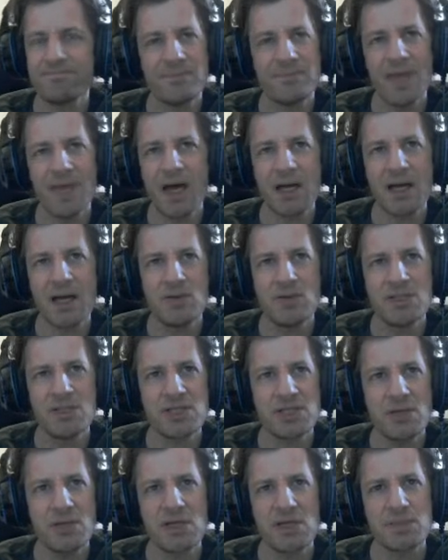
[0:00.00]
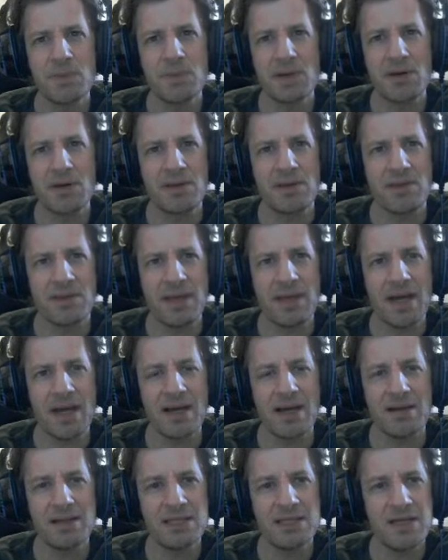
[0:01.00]
echo is so much better than
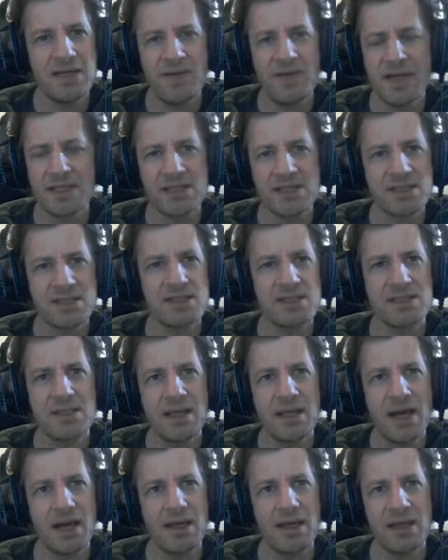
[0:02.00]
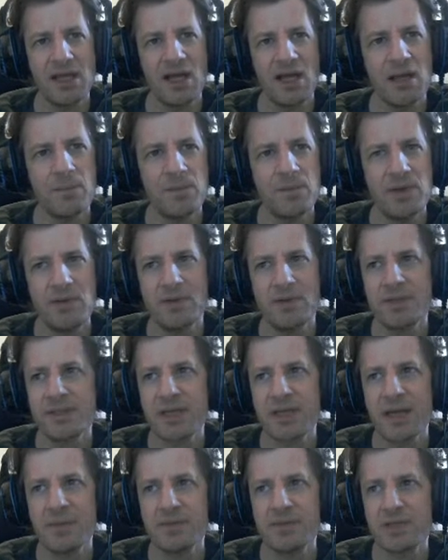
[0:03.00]
that. Defense does not help you in this
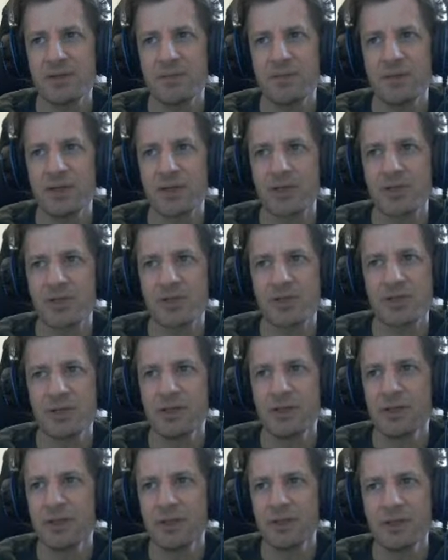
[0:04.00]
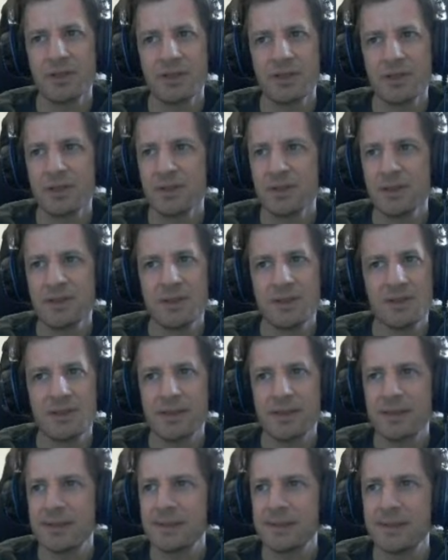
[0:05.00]
game so much.
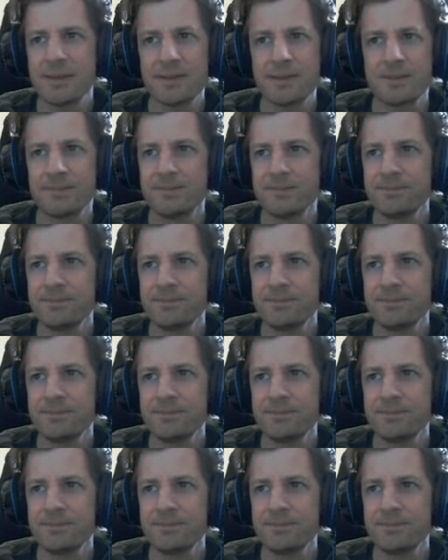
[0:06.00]
I don't know.